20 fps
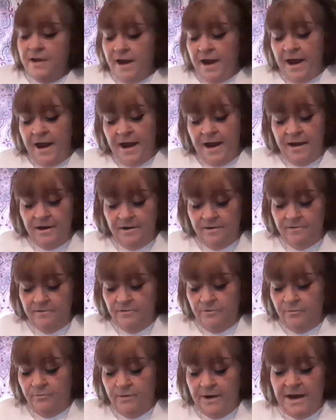and
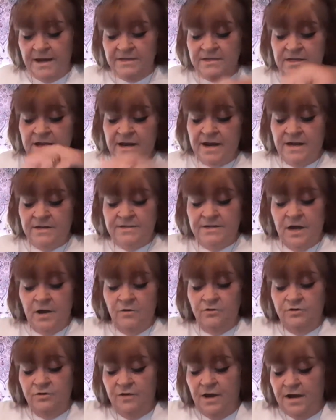the rest, like I
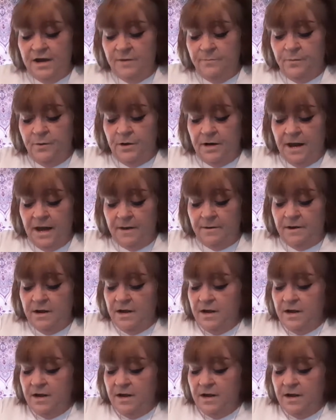told you, I could put like